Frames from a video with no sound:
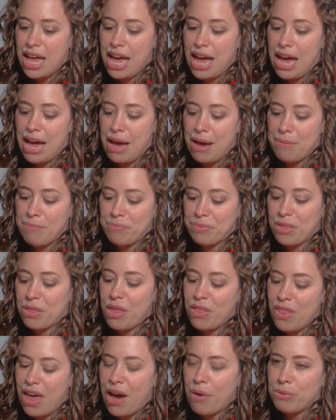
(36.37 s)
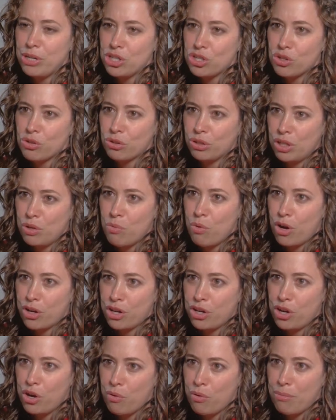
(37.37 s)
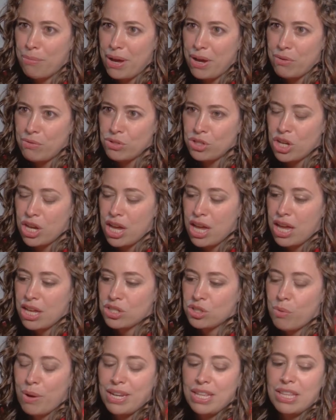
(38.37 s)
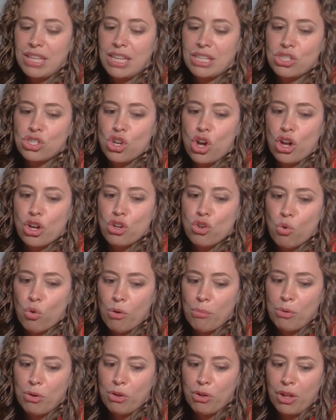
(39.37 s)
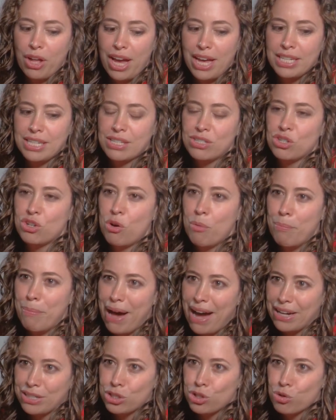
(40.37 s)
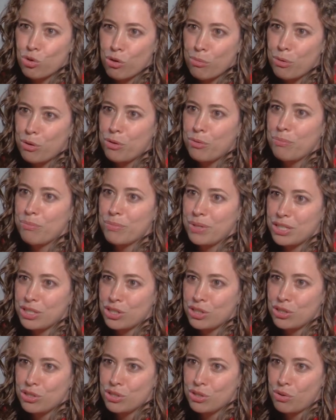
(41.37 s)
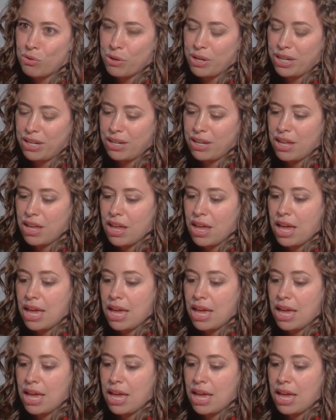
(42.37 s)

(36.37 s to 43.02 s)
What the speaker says: then that we certainly want to know about. So anything that's not normal and doesn't go back to normal is concerning.